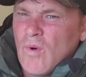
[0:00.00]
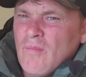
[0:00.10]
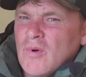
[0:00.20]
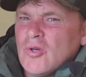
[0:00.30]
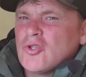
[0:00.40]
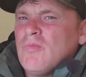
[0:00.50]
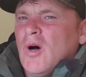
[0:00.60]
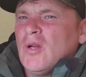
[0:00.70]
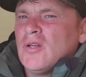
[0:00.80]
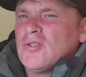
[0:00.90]
One more
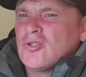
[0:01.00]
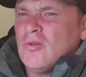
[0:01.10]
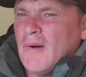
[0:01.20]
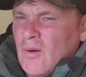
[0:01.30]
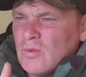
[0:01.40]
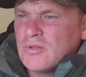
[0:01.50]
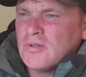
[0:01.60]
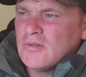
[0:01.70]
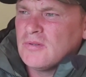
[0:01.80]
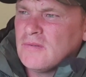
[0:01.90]
small one has come
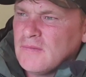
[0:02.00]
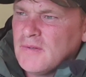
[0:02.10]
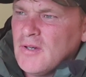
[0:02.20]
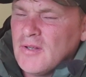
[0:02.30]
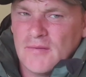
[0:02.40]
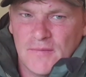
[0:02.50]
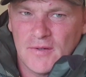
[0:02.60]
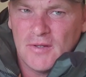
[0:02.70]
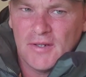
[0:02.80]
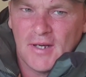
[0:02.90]
out
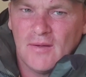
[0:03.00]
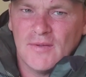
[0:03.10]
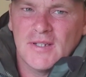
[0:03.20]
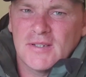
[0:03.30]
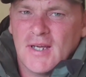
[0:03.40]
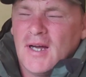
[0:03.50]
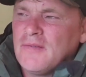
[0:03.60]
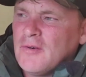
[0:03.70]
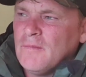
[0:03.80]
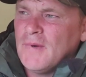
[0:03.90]
further down this
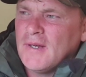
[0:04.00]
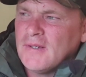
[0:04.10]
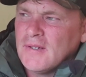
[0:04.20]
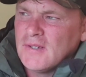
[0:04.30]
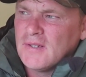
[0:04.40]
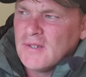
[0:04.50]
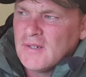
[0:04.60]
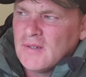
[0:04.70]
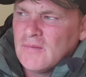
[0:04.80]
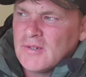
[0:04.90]
side from me,
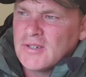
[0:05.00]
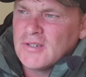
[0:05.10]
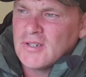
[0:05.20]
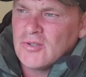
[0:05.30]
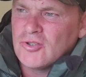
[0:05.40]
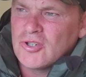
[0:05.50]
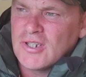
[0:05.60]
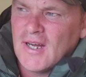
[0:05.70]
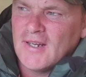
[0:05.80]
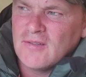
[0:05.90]
which is a good
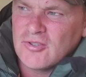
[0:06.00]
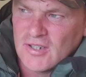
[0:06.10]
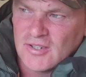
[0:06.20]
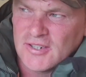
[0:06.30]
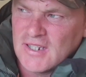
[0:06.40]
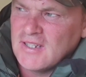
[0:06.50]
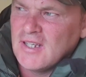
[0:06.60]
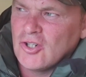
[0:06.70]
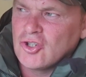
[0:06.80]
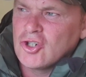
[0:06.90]
sign. I'm still
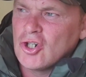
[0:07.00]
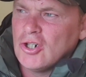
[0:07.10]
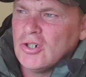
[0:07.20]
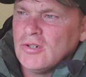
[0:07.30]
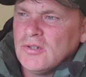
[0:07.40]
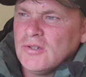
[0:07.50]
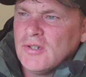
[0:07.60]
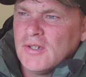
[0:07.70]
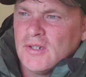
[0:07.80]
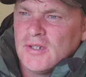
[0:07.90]
seeing the odd show,
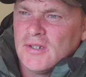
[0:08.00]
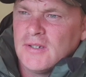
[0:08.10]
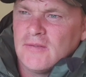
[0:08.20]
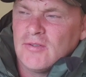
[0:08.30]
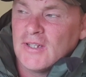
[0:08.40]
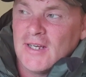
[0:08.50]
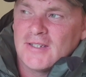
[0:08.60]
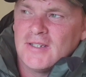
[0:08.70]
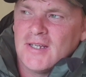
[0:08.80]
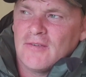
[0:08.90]
even
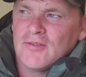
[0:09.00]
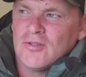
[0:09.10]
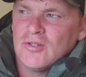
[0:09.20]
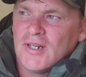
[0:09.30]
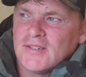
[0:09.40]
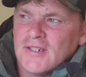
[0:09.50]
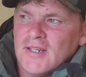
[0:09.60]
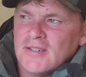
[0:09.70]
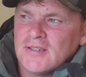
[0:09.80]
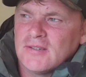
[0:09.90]
late in the afternoon as it
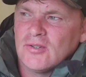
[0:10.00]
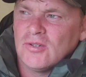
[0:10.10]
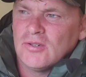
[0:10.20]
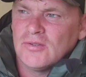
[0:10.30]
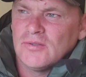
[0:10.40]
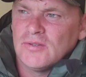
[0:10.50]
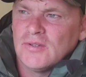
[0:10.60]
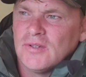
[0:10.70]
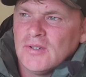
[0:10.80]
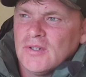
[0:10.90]
is, so
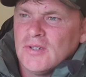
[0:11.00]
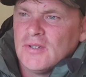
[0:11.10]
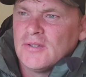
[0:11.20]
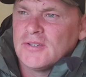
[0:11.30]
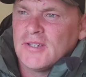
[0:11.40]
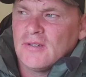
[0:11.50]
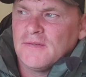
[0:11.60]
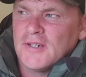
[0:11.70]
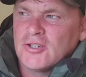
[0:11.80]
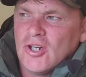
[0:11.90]
there's still
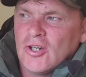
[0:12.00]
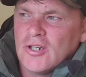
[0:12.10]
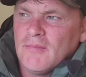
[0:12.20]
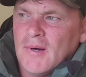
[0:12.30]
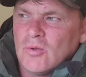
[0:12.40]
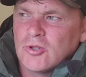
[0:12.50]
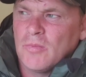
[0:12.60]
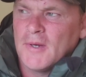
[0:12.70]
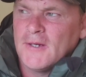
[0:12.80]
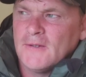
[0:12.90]
fish knocking about
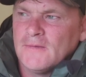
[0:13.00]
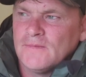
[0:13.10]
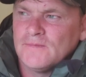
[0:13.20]
up here.